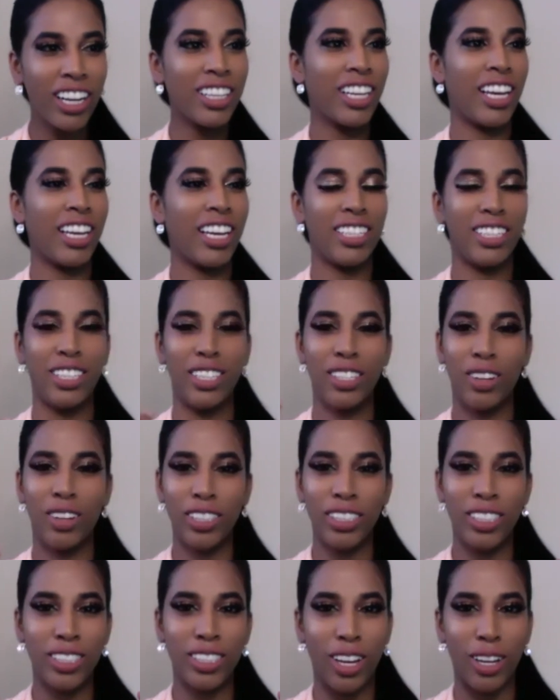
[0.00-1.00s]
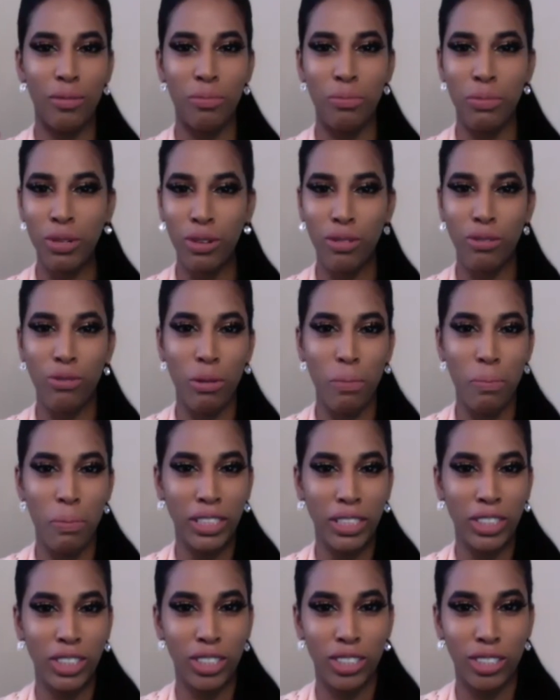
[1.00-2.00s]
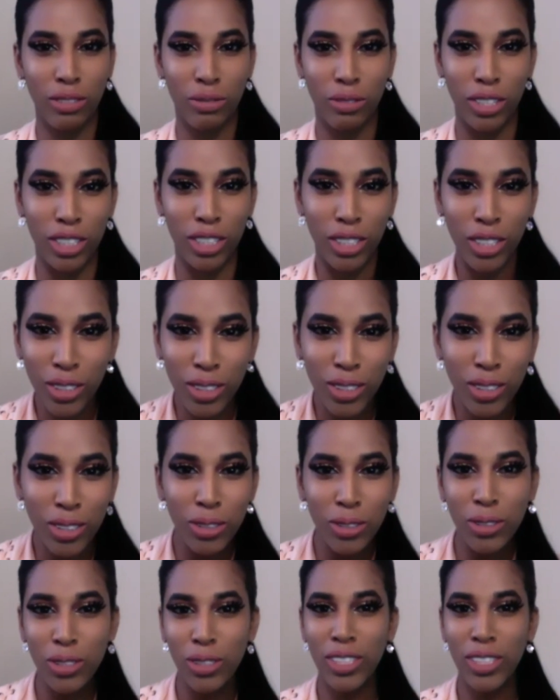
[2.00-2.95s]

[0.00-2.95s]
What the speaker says: I saw beautiful pictures of the YouTube.